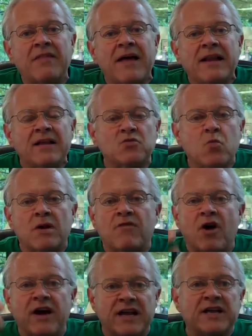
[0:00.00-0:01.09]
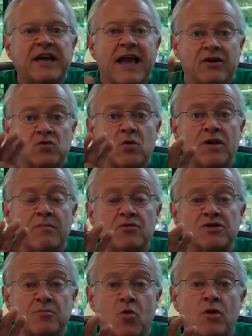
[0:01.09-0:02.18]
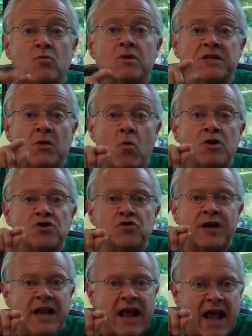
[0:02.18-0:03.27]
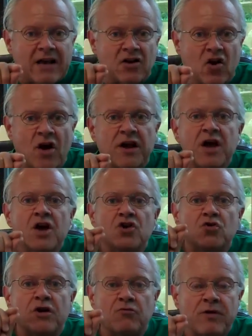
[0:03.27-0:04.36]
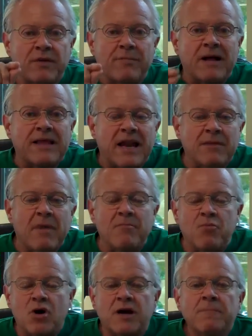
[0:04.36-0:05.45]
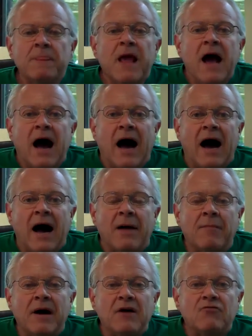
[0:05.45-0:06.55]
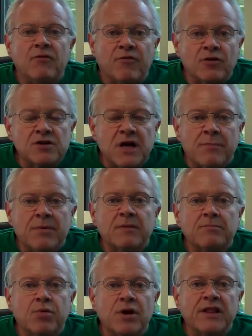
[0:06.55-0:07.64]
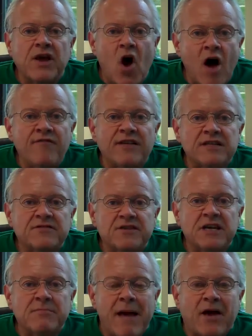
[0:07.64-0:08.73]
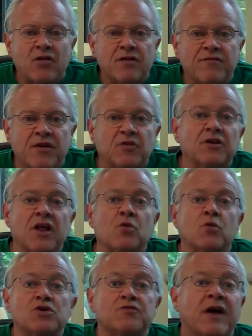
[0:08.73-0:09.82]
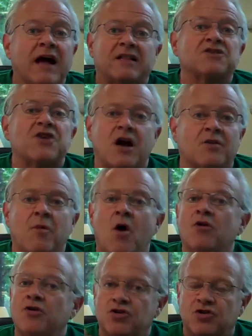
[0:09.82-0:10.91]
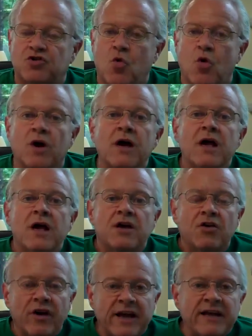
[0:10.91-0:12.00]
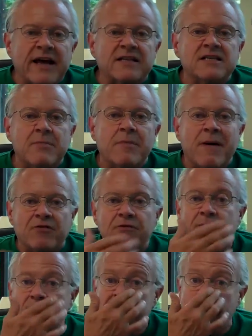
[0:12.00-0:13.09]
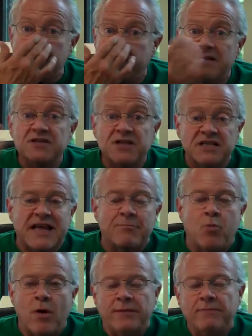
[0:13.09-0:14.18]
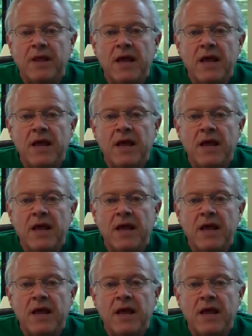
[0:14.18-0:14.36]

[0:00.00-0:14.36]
That is one of our indicators, one of the most important ones I want you to get a handle on. You can read about that in my book. Reversed up, putting the offensive team back on the field. In other words, you've got the soccer ball, you should score. Your index is up about 3% since that point.